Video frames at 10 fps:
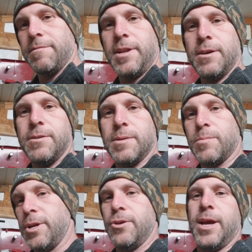video and
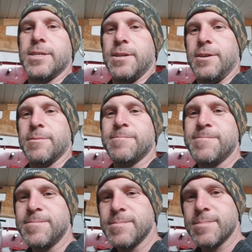bring you guys along.
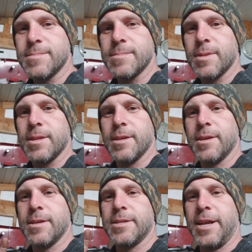
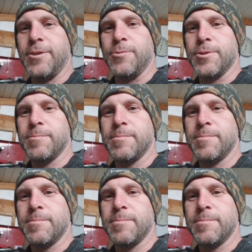Stay tuned.